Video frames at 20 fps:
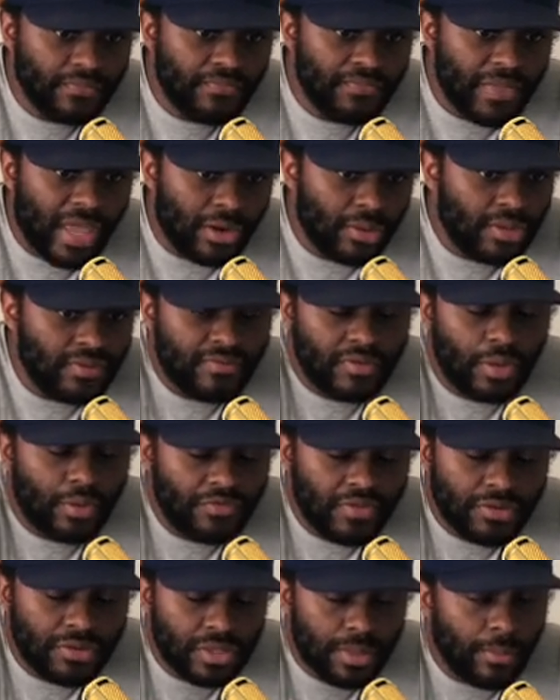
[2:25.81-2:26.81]
I don't even know if
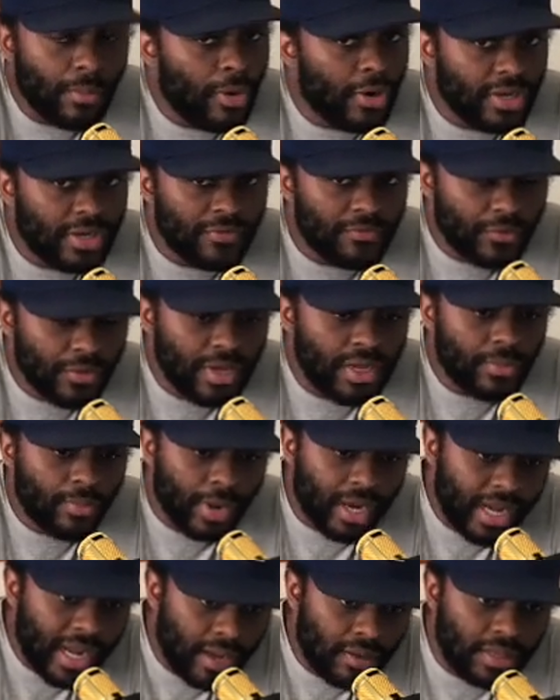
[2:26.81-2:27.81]
there's a market for him right
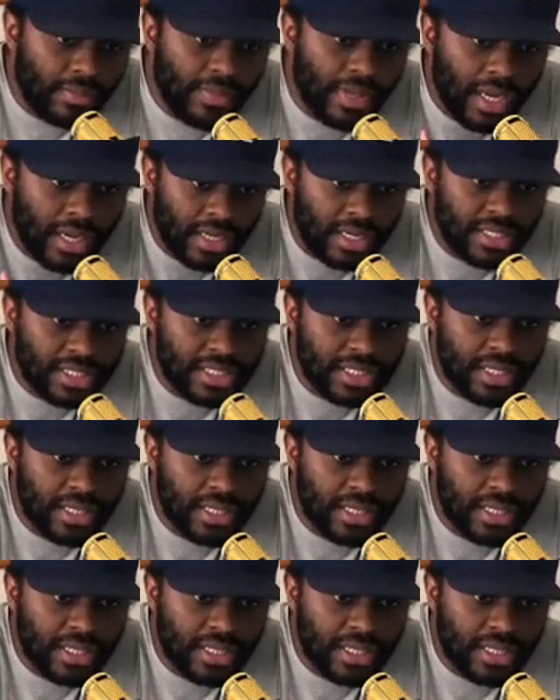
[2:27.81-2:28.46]
now, to be honest.